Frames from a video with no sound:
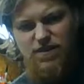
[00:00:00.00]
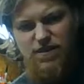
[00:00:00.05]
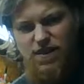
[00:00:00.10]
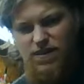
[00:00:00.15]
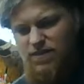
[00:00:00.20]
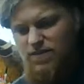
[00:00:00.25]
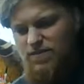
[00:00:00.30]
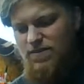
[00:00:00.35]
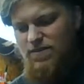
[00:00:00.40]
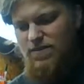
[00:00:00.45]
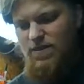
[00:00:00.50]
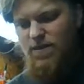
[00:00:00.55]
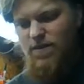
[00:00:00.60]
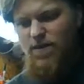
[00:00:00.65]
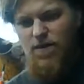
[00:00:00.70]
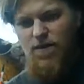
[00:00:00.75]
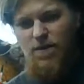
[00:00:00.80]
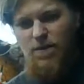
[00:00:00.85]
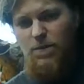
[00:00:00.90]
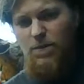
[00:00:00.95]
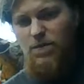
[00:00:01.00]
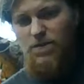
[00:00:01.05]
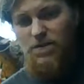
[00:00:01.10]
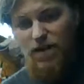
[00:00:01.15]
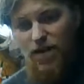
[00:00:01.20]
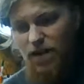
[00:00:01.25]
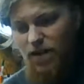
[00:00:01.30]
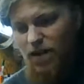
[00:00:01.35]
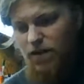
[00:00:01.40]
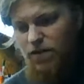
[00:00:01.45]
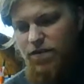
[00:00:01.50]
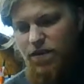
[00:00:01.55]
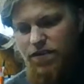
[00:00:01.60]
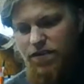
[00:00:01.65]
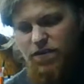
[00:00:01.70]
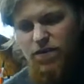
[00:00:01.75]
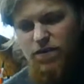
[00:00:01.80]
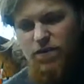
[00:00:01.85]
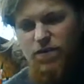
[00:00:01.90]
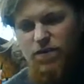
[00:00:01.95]
States. It was not our
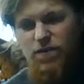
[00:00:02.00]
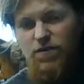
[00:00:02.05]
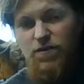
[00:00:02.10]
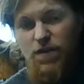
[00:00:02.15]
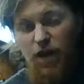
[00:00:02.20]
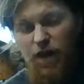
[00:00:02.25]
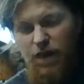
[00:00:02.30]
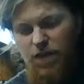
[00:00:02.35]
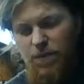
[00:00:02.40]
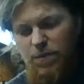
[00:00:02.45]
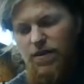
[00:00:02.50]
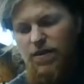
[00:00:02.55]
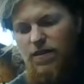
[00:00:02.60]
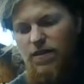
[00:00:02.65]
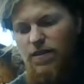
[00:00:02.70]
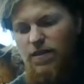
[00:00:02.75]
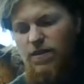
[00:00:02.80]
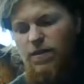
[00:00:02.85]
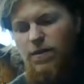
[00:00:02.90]
original document.